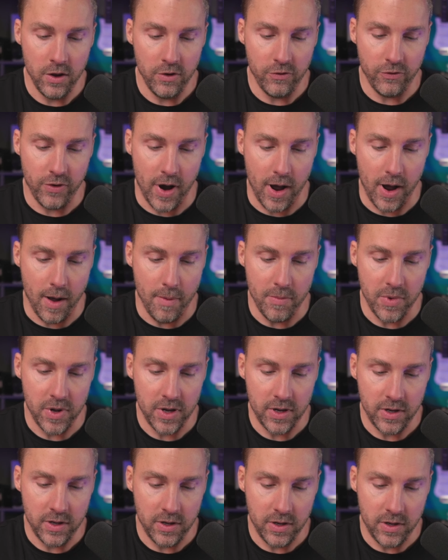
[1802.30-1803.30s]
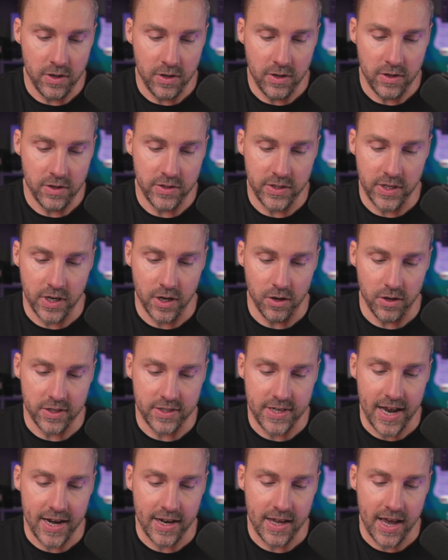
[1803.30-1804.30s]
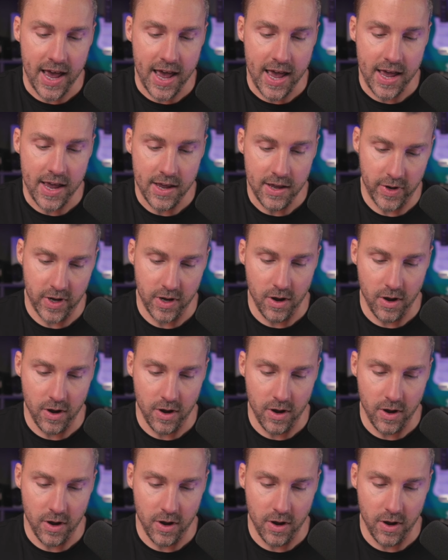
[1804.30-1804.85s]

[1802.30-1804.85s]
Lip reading: from 0 to 10K,